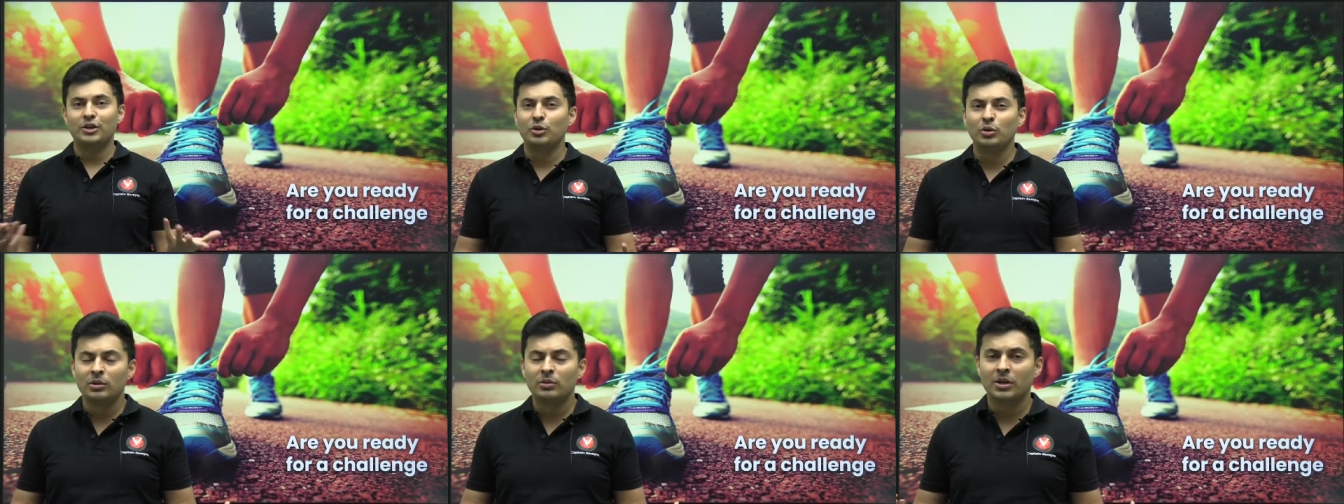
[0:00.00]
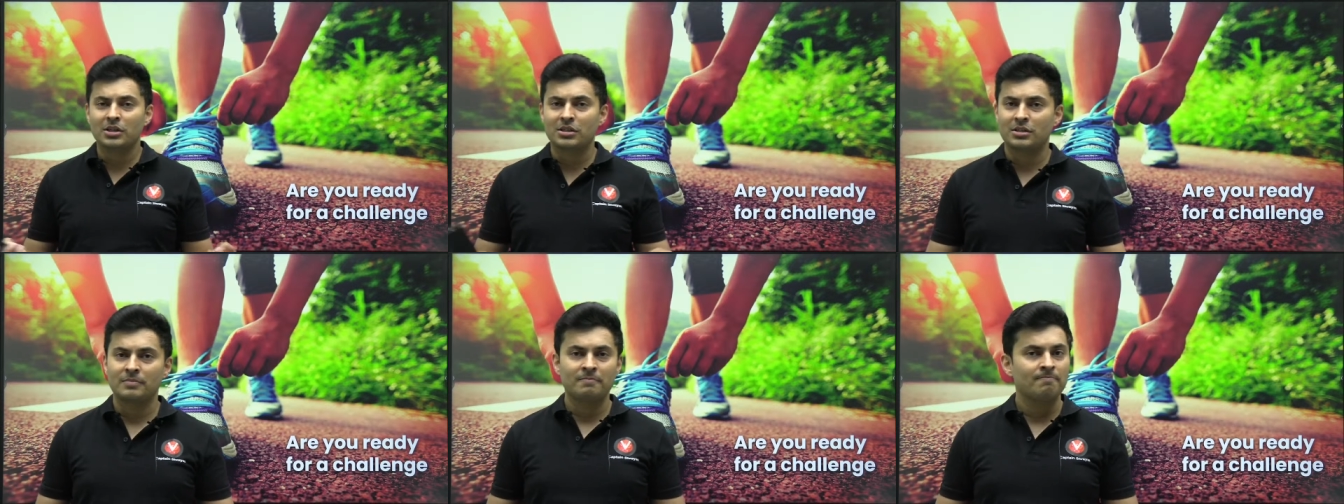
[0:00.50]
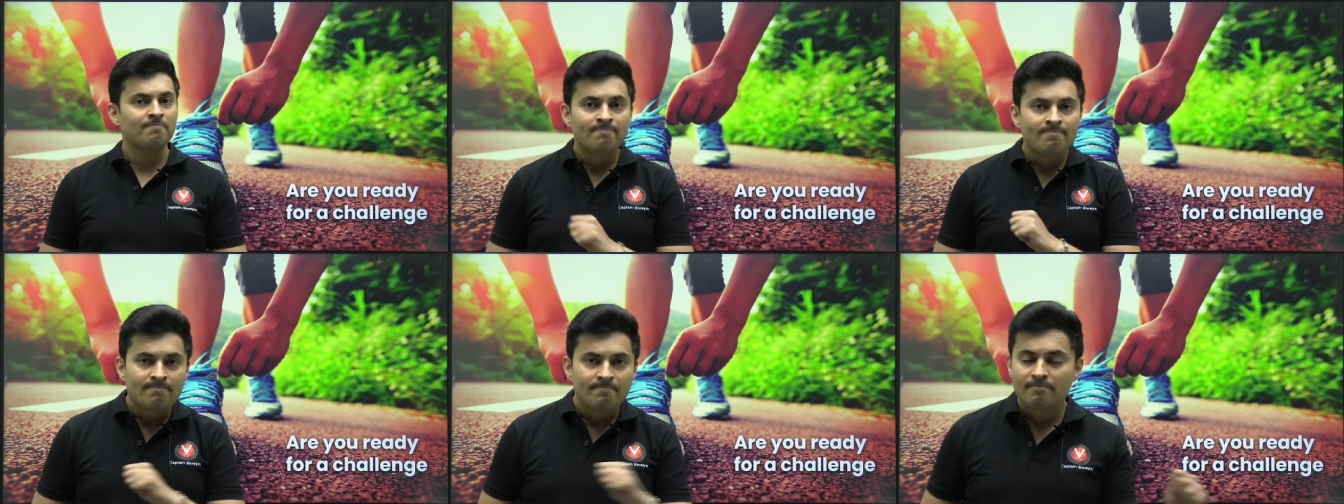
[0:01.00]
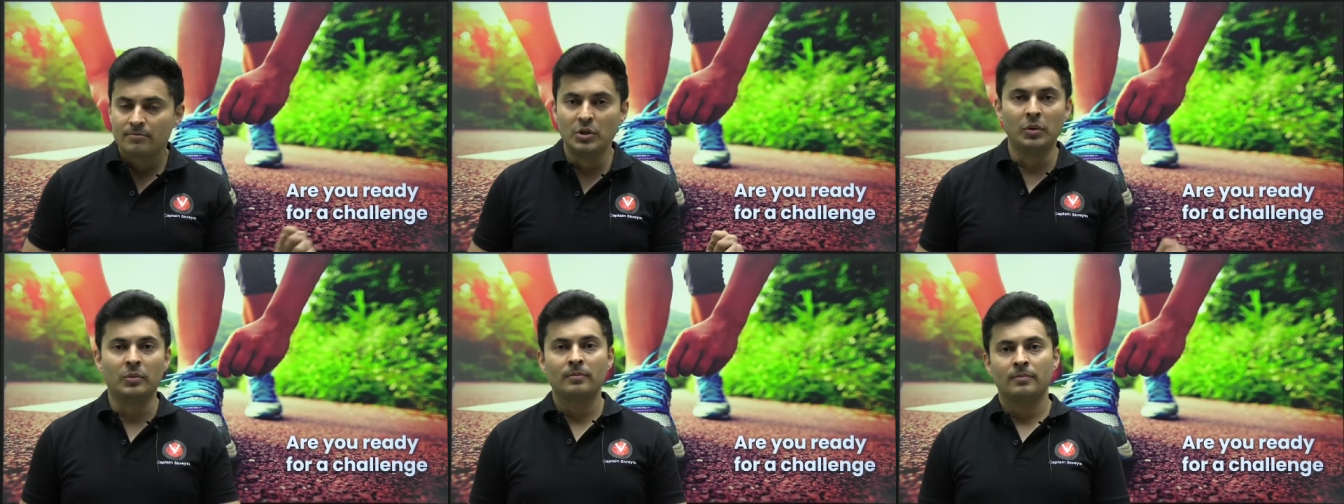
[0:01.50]
but you don't watch
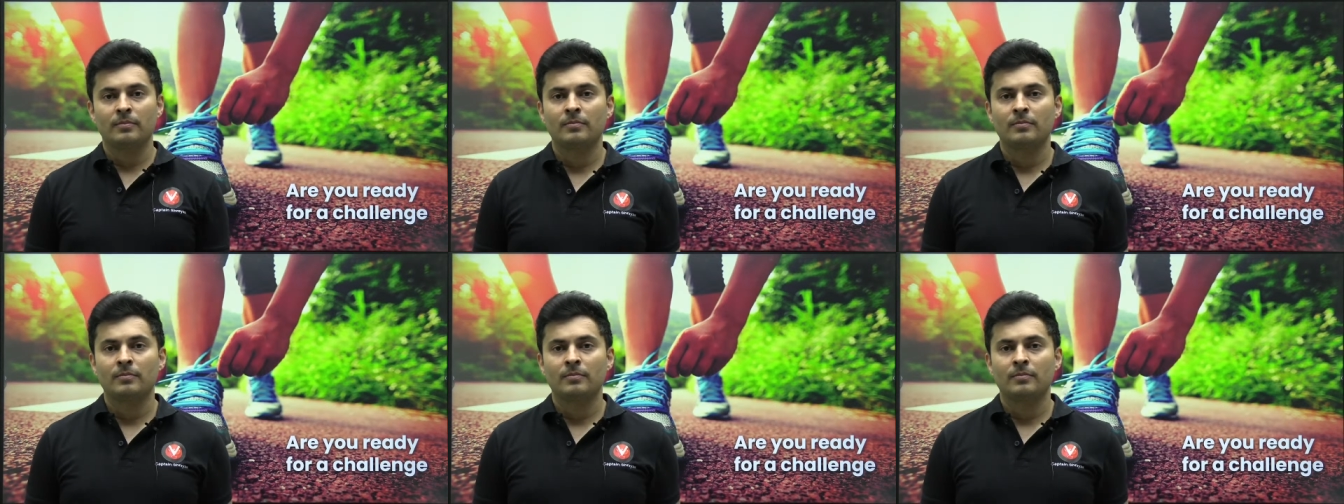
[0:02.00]
no